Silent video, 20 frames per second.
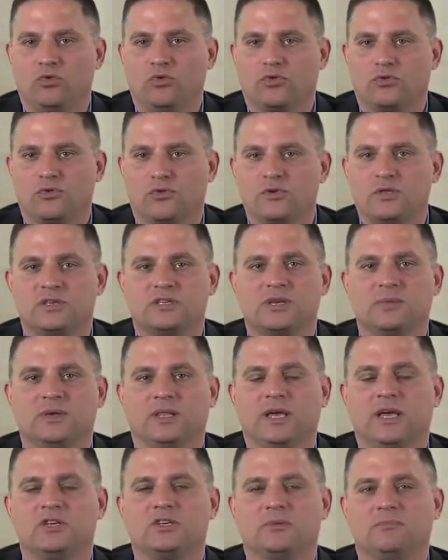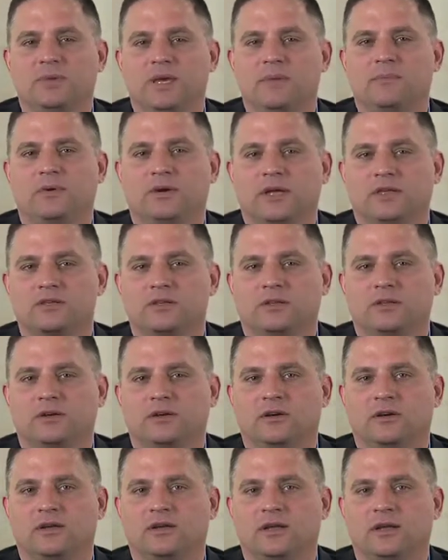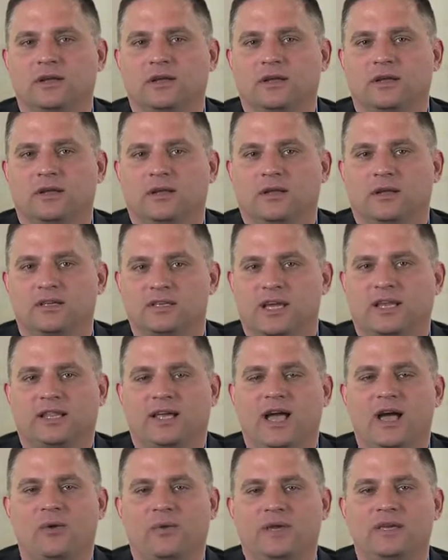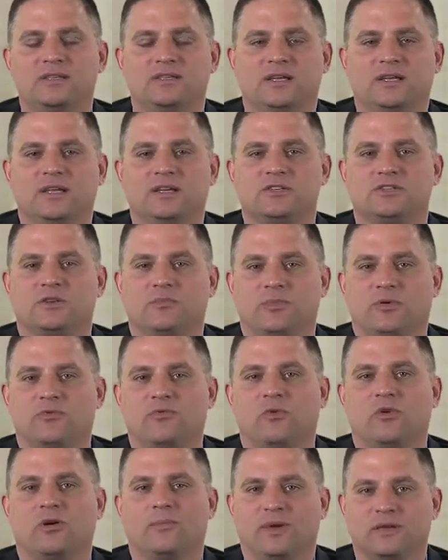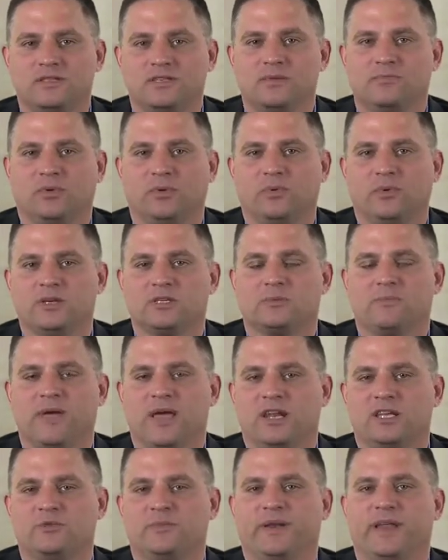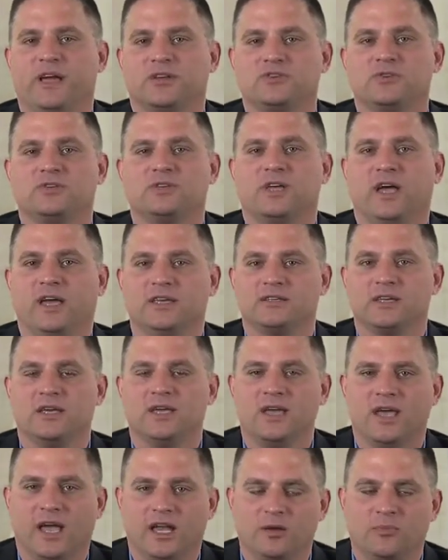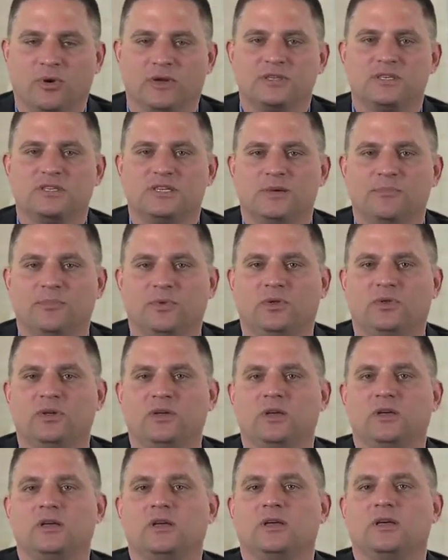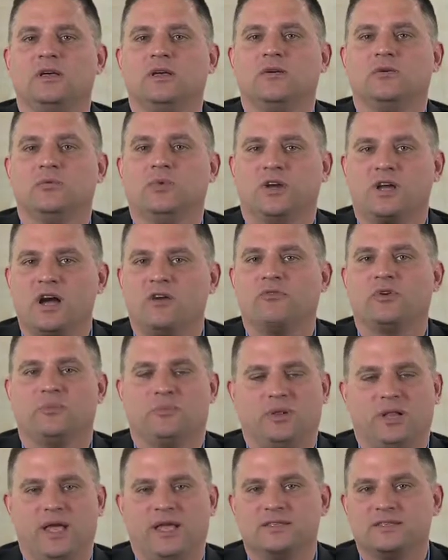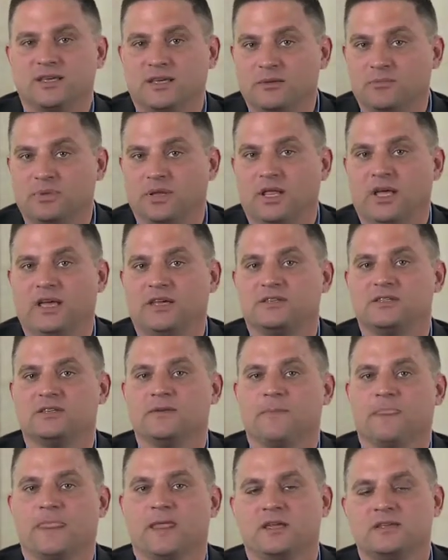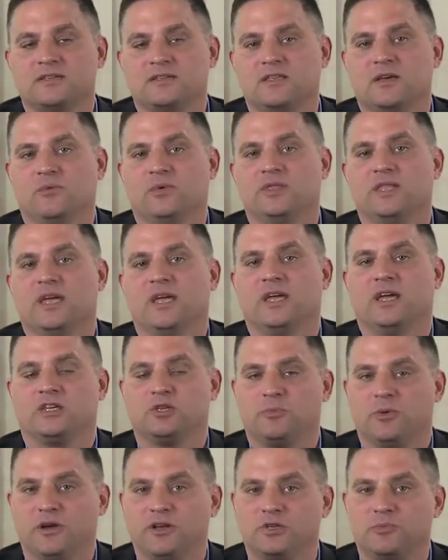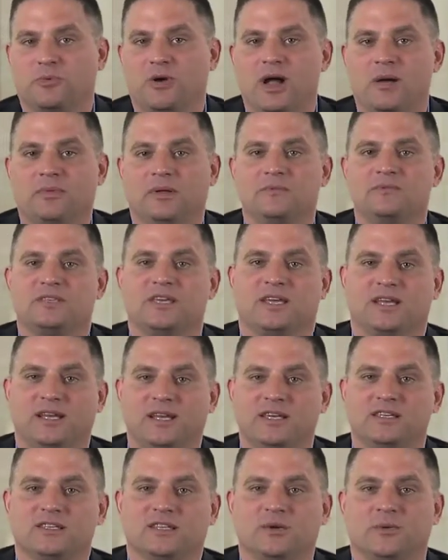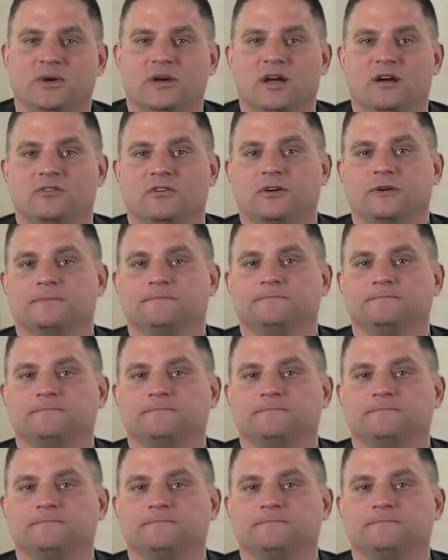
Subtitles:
through the simulation, people get to learn exactly how easy it is to perform a simple risk management exercise and to put simple recovery plans in place so that when they experience problems, they can easily recover.